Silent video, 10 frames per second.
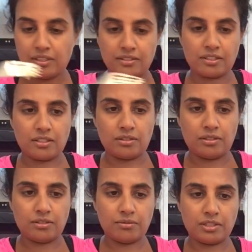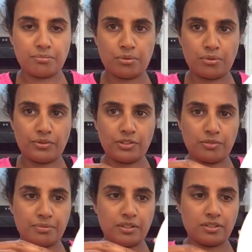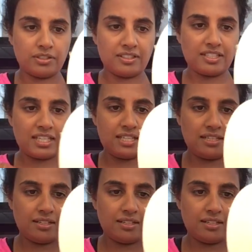So, we're going to pour those bananas in.